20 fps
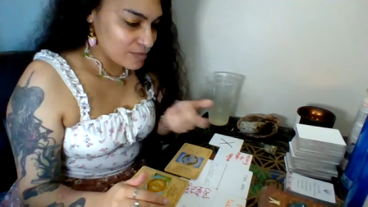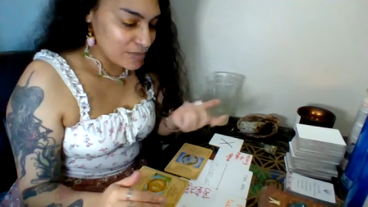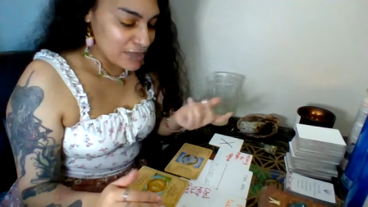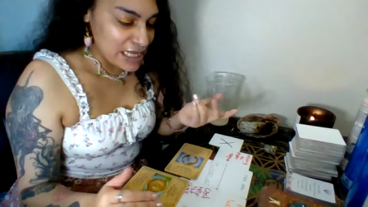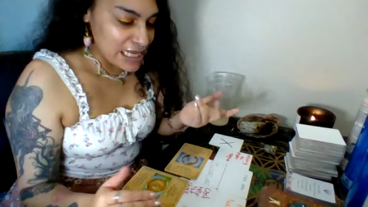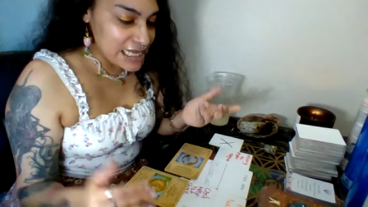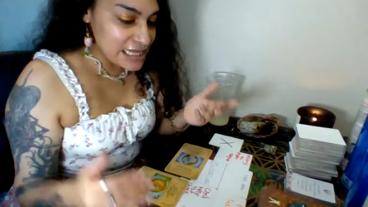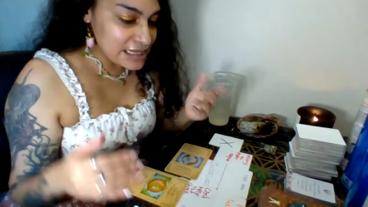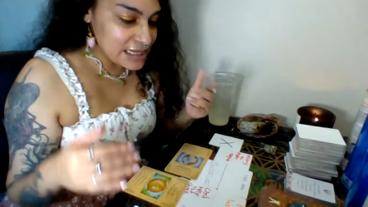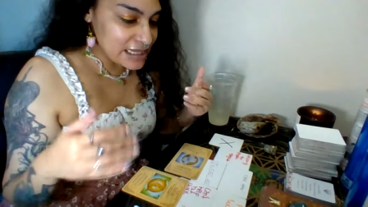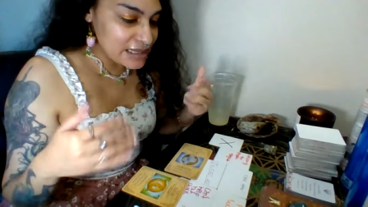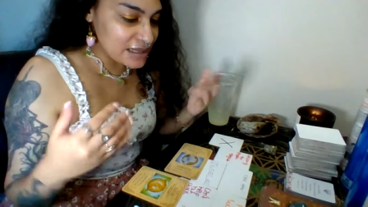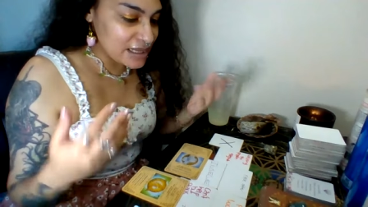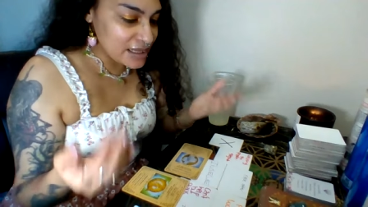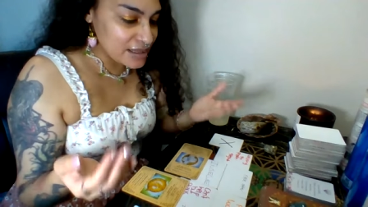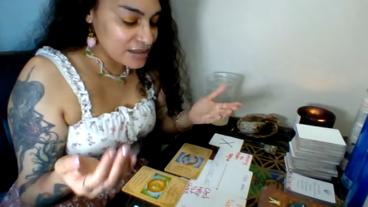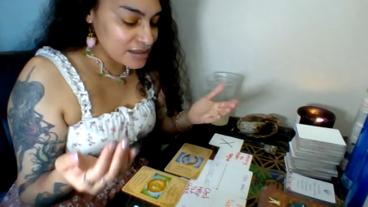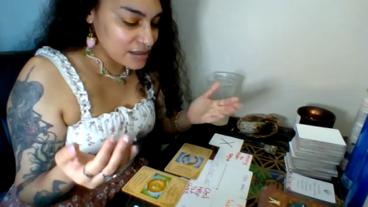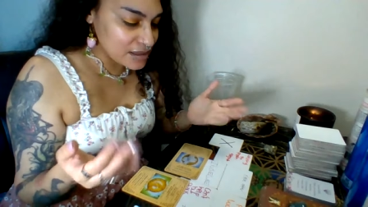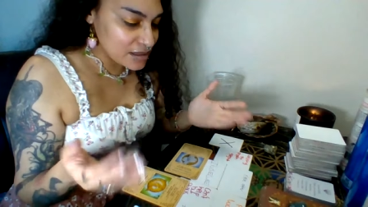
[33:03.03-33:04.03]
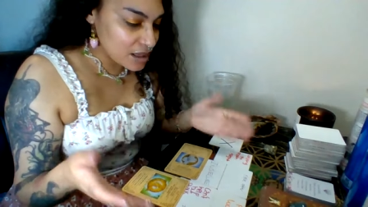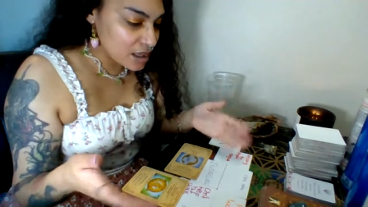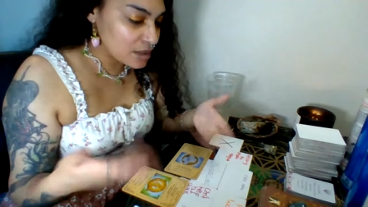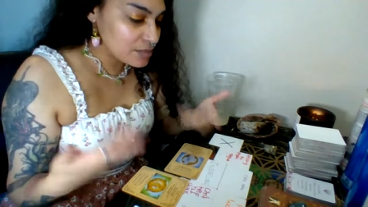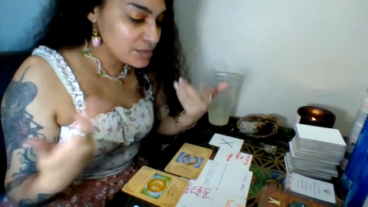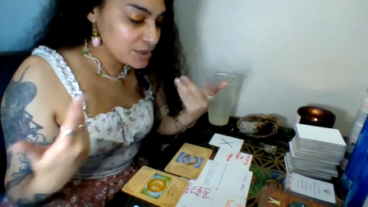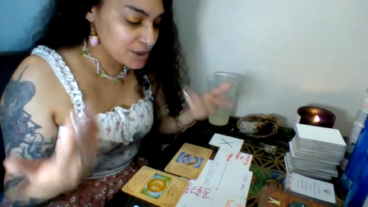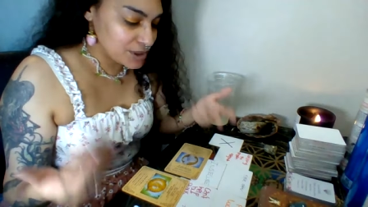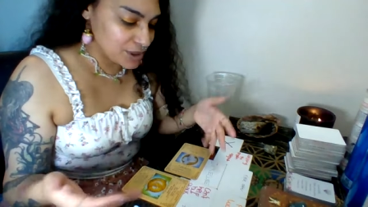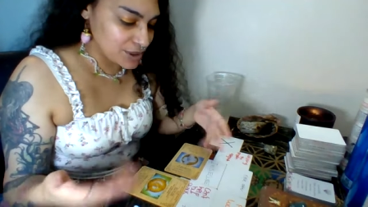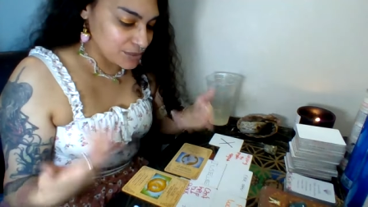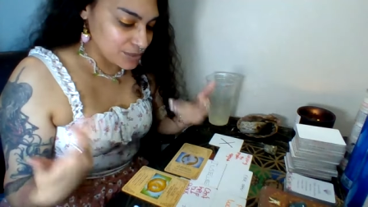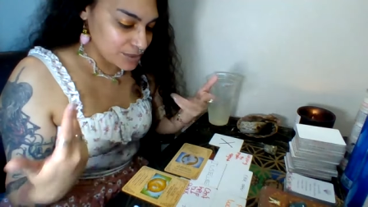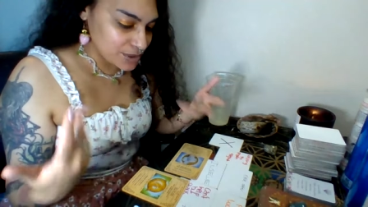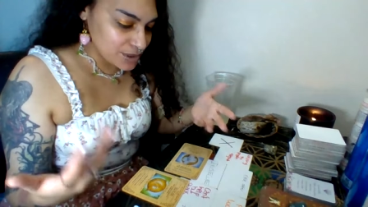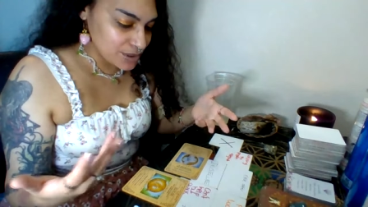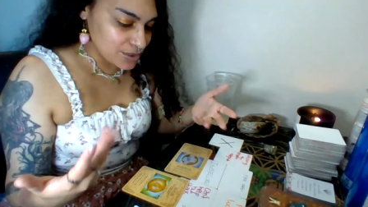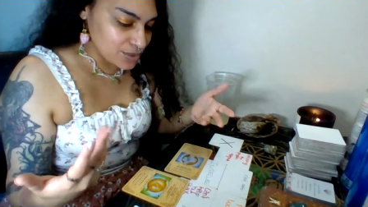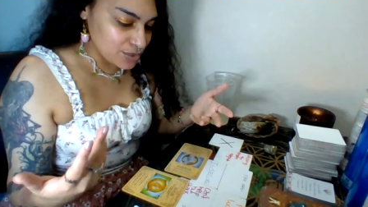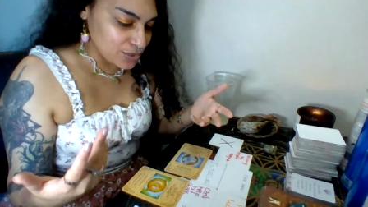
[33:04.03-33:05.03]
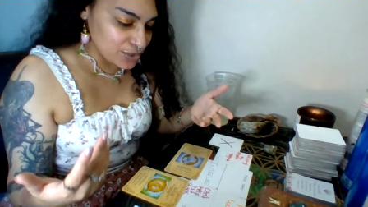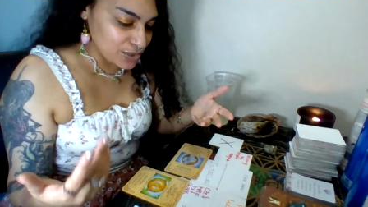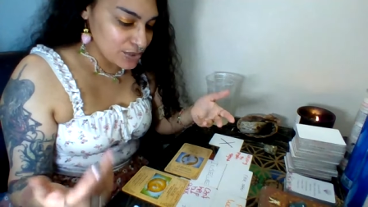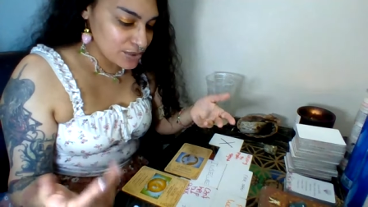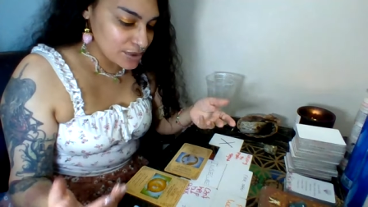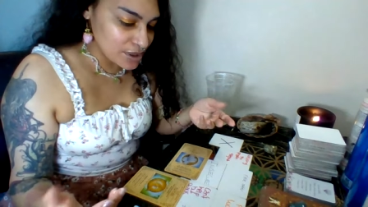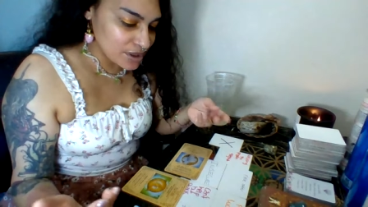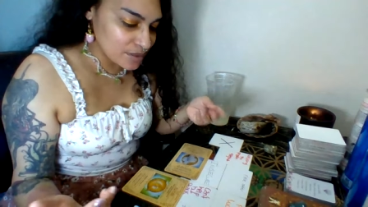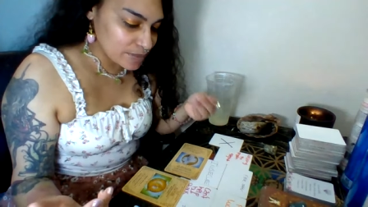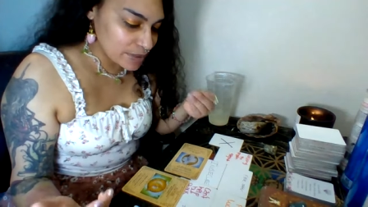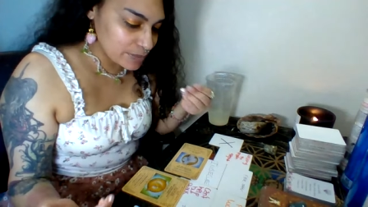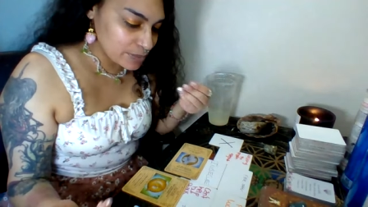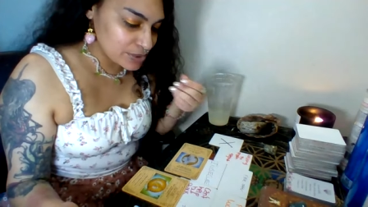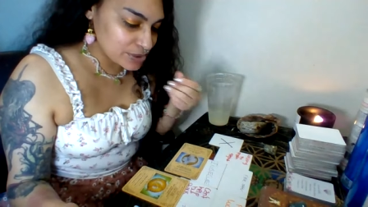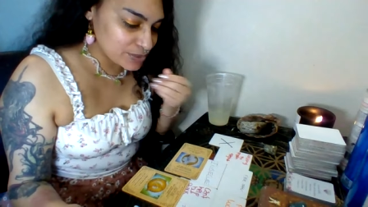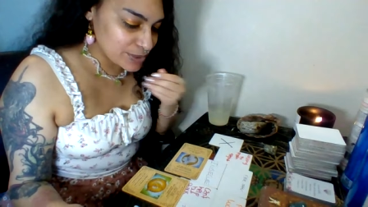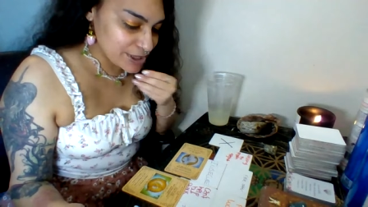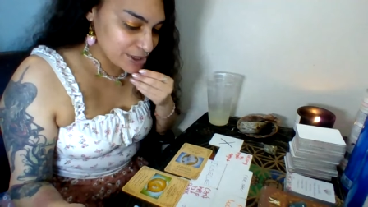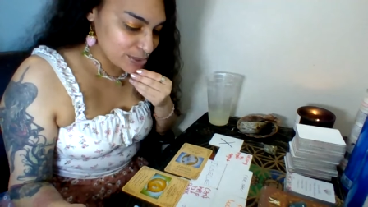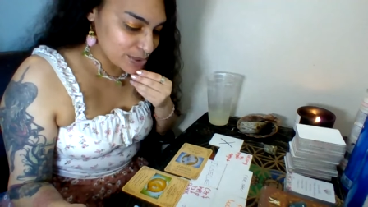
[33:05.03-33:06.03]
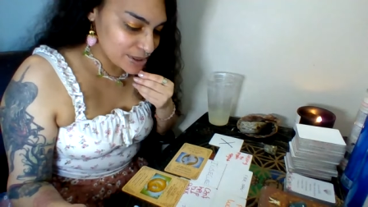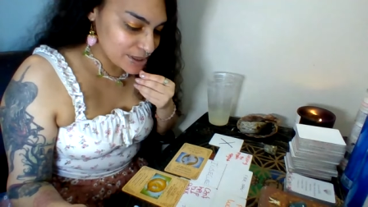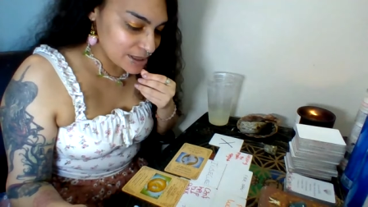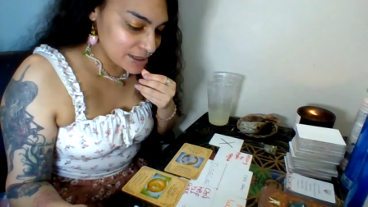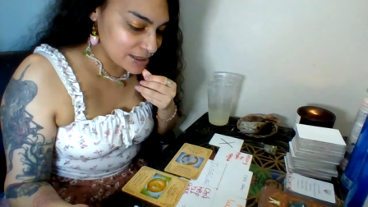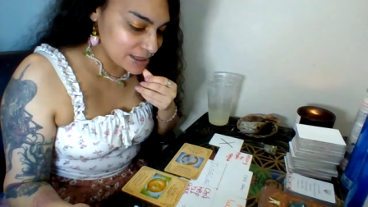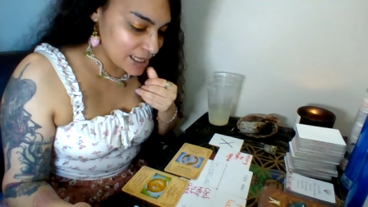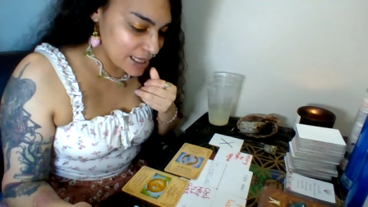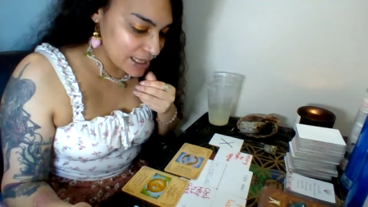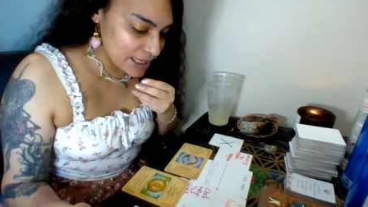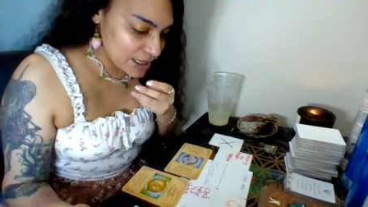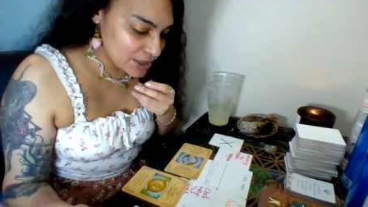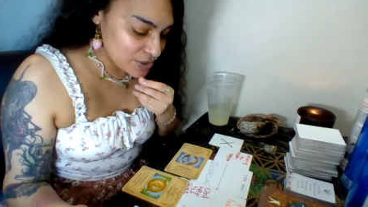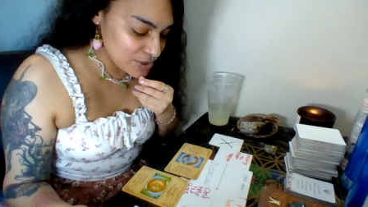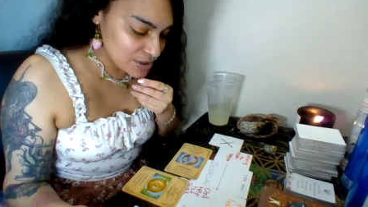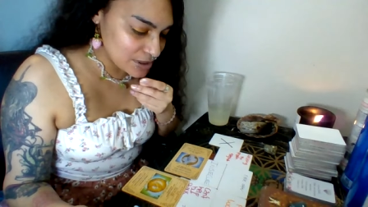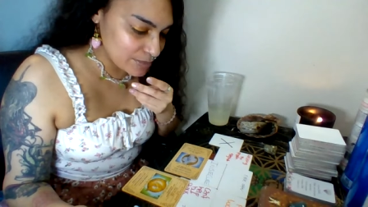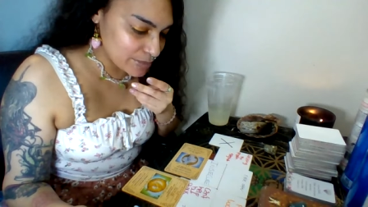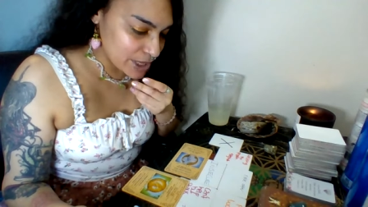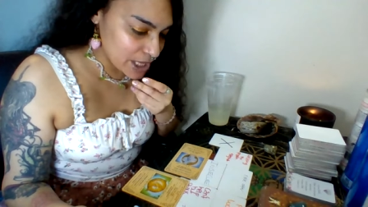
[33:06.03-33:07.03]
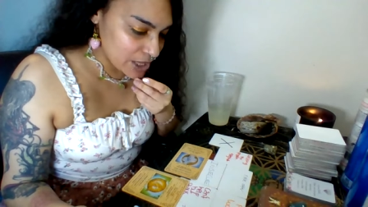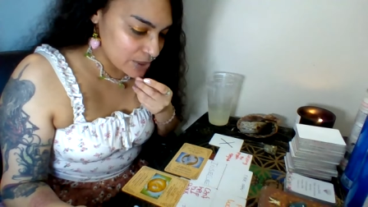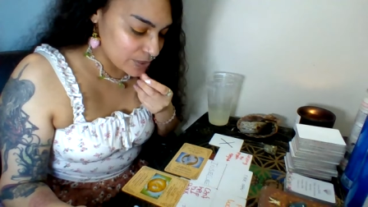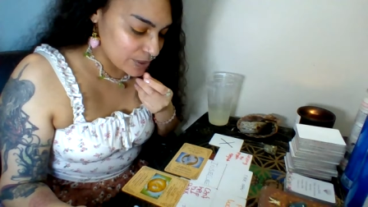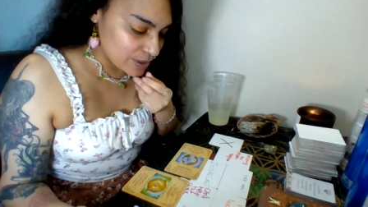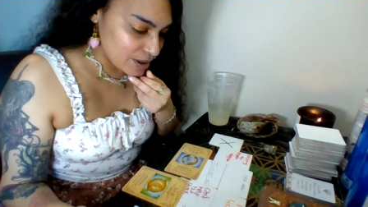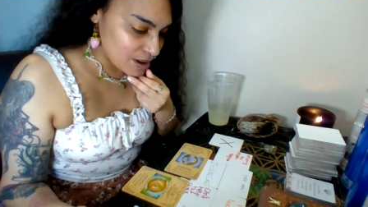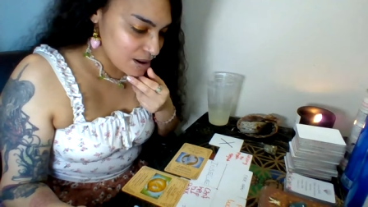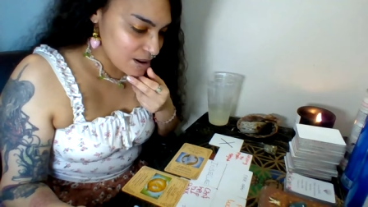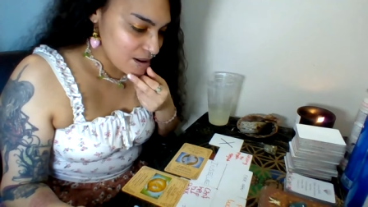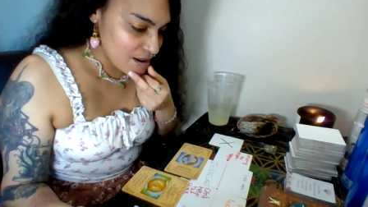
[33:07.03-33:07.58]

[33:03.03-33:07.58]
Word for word: easy things come to you too. Use other people's resources, getting and using power.